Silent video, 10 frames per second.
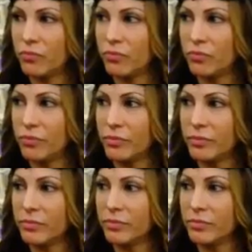
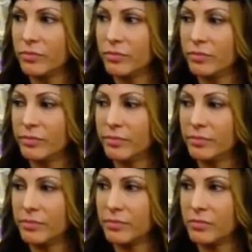
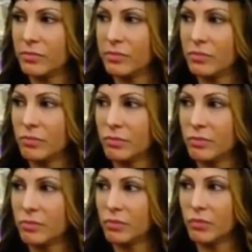
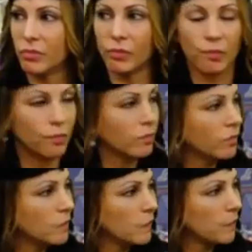
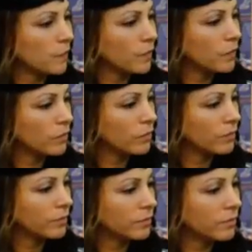
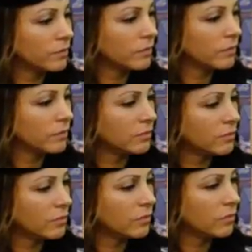
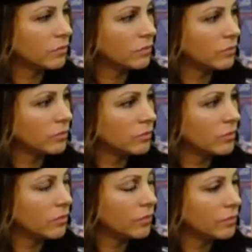
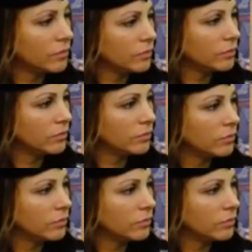(not speaking)